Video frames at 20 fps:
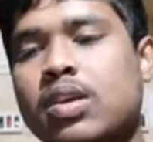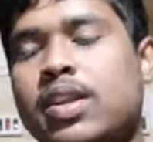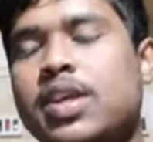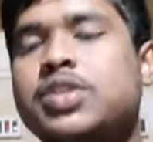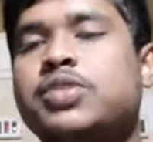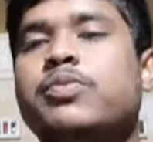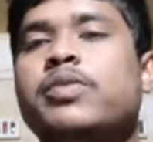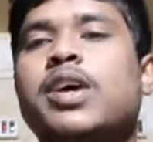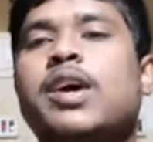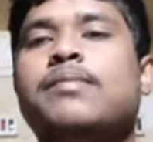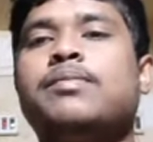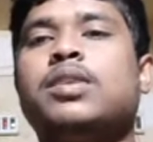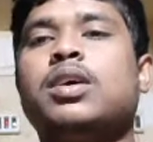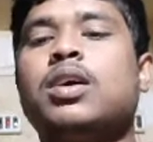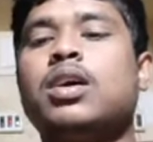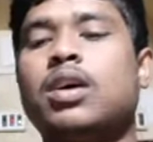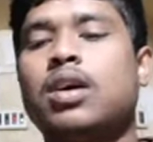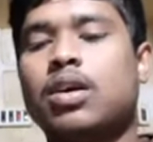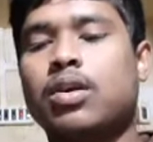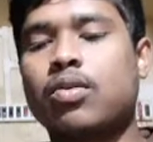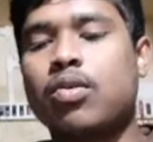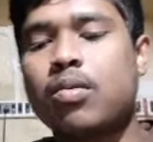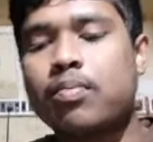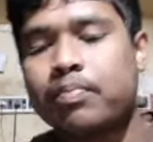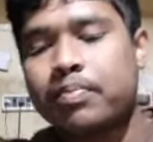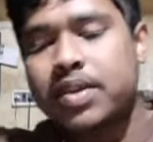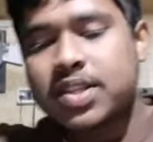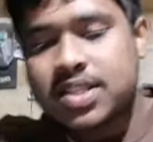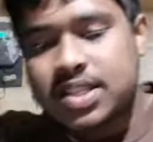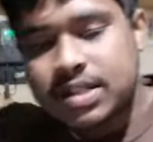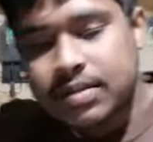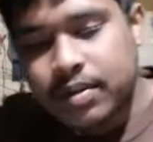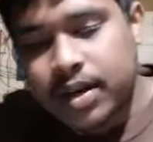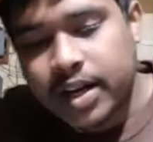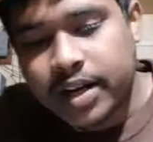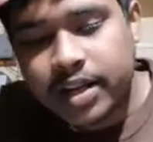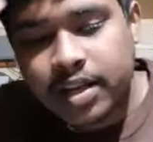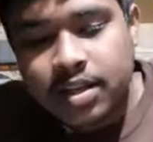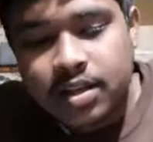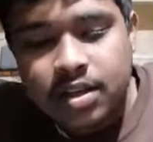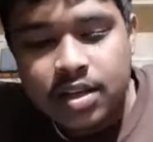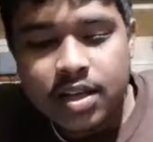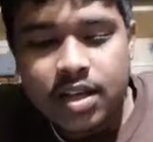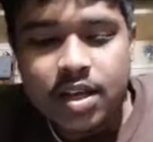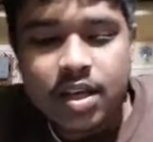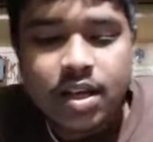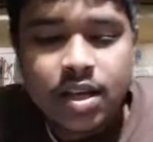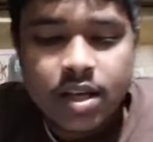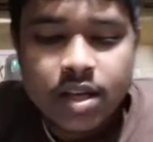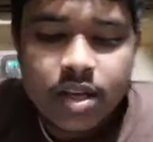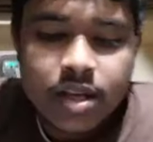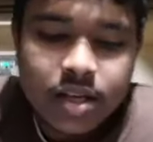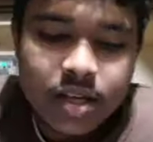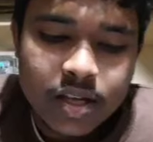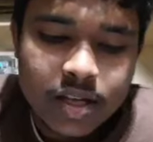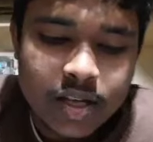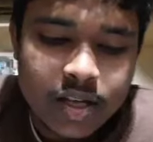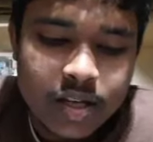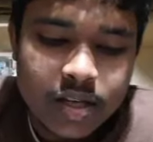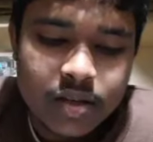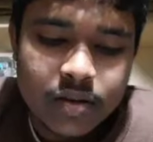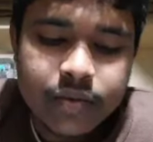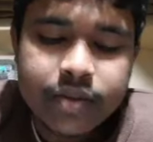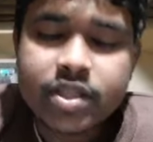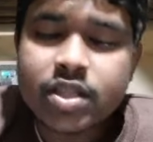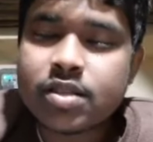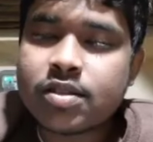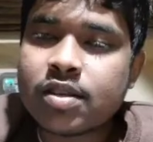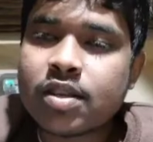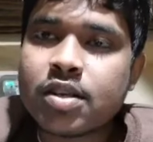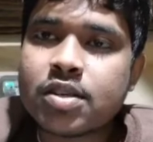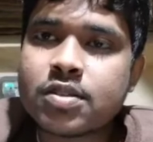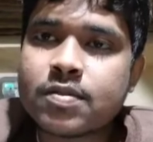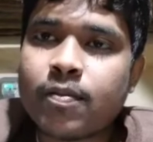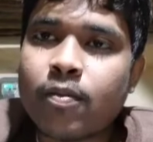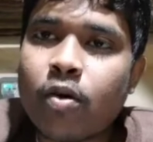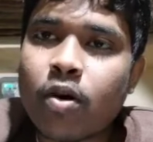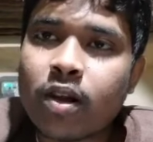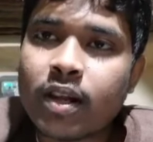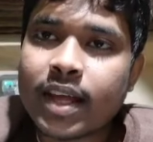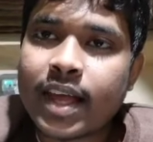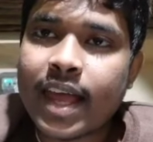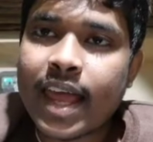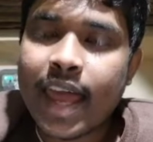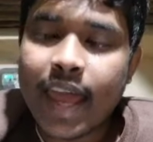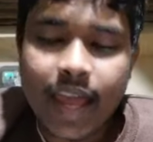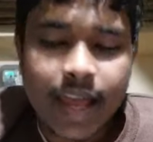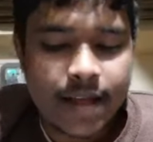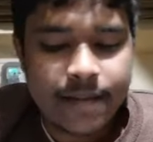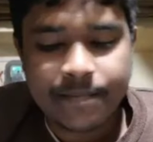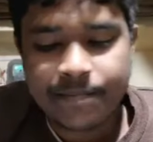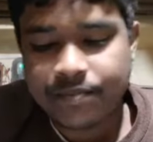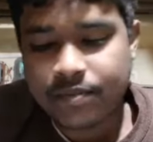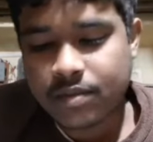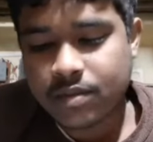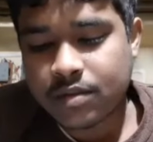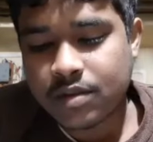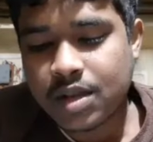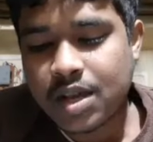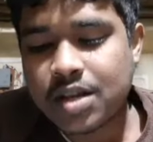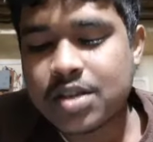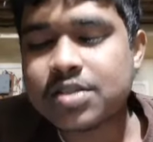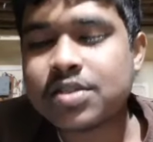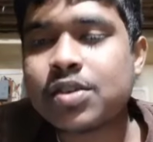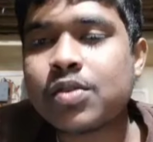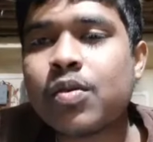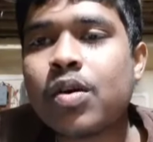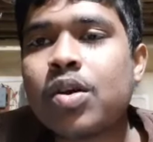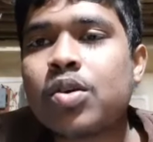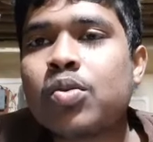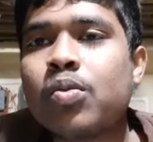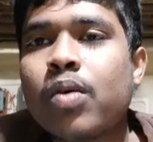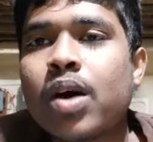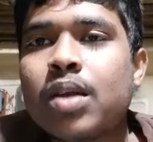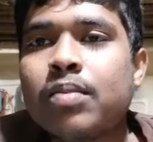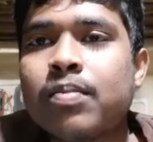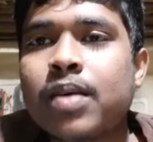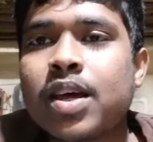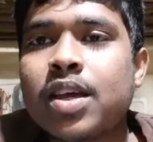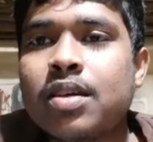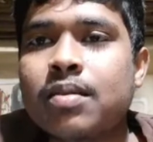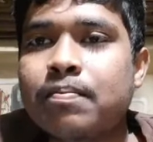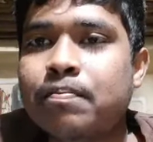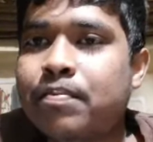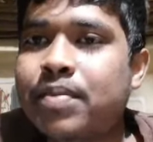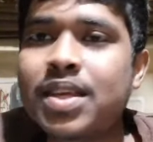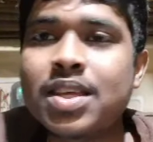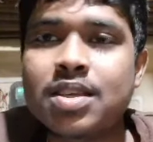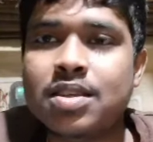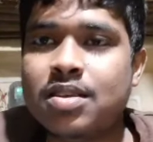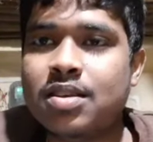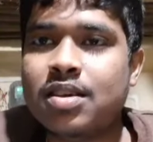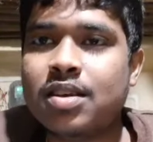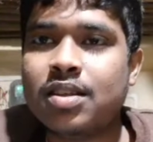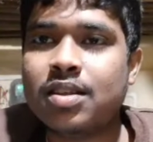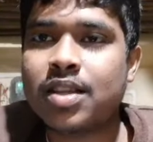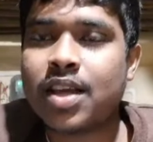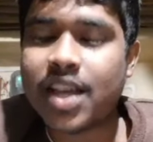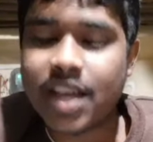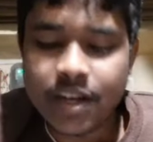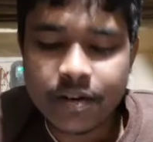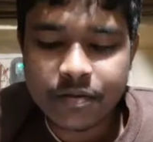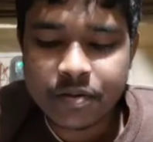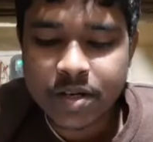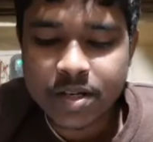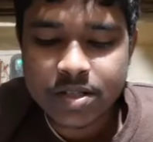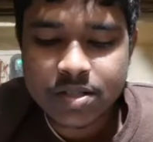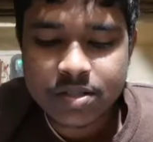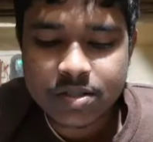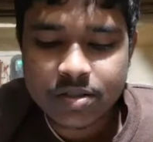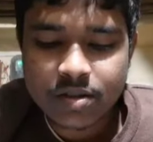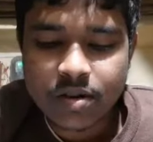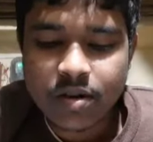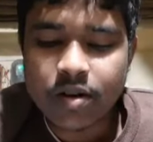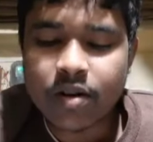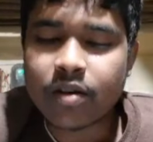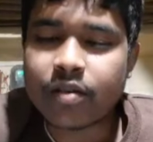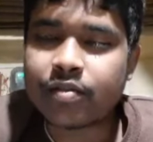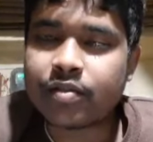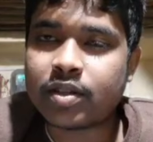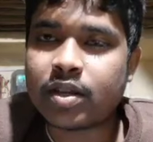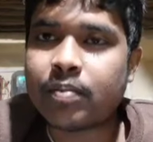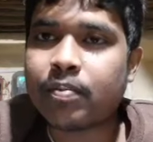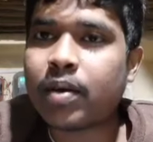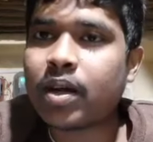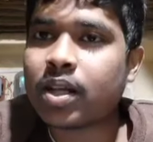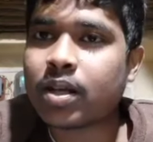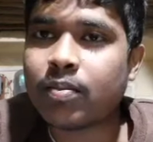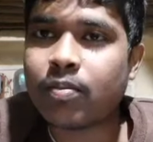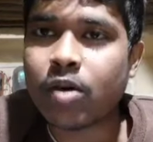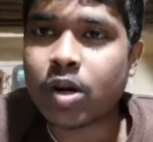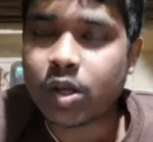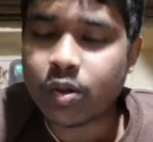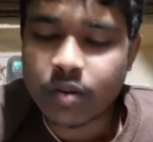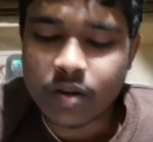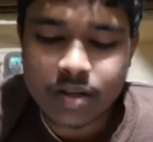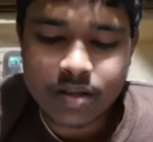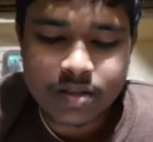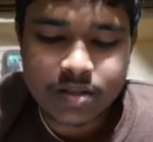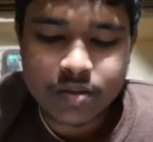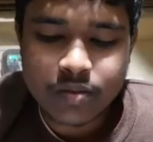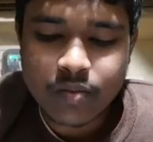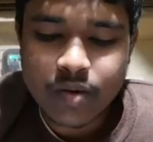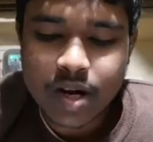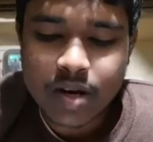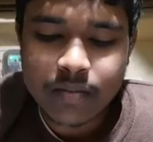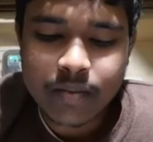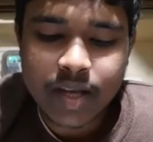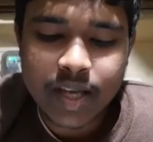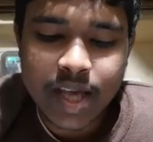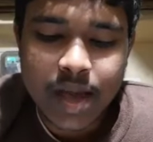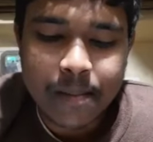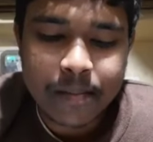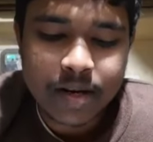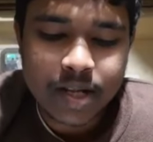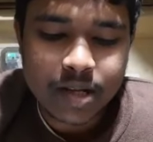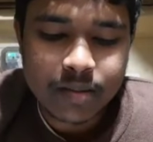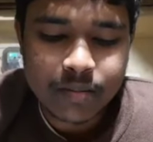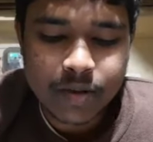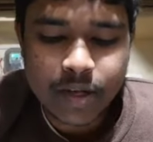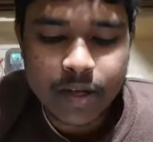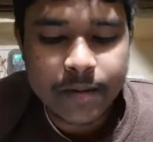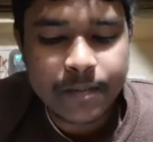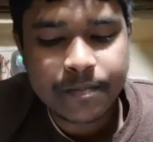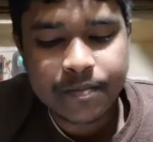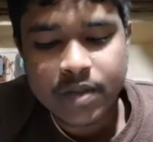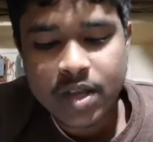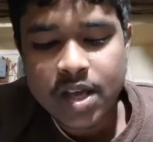Next we have the compressibility, which is small k. It is equal to 1 by B, the inverse of the bulk modulus, 1 by capital B.